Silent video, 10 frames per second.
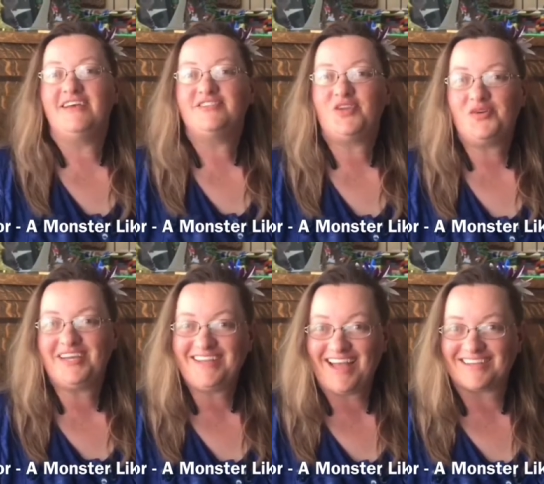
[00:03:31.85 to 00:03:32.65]
So
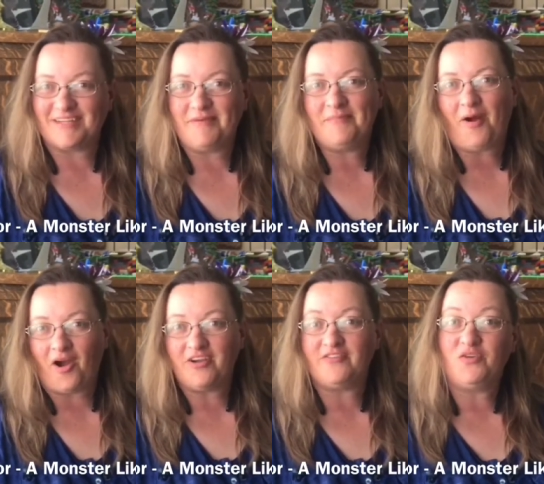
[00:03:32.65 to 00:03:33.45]
connect and be
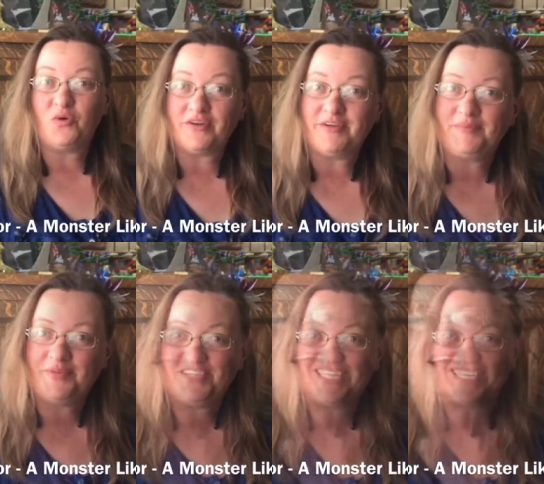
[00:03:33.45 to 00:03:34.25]
part of your
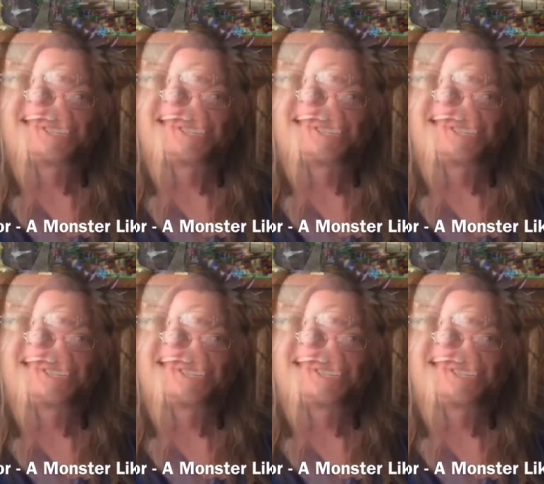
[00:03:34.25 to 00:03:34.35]
community.